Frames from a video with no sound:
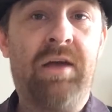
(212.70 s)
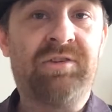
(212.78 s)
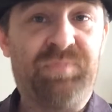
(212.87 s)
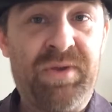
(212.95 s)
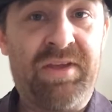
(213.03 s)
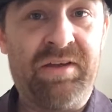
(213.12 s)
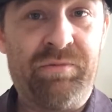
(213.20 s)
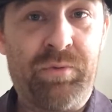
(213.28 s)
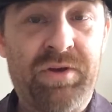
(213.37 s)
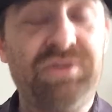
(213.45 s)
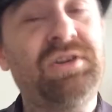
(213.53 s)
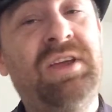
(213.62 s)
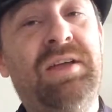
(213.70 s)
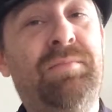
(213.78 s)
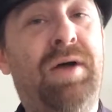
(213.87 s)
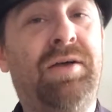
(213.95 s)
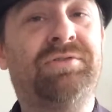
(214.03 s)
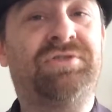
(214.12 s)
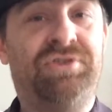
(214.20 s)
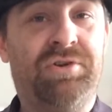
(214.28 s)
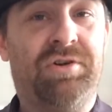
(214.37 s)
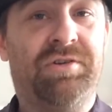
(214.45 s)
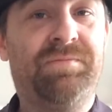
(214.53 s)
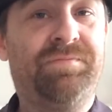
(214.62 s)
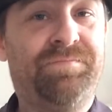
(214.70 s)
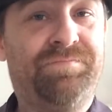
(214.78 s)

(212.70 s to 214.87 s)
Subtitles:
Speaking of which, Ian Miles Chung,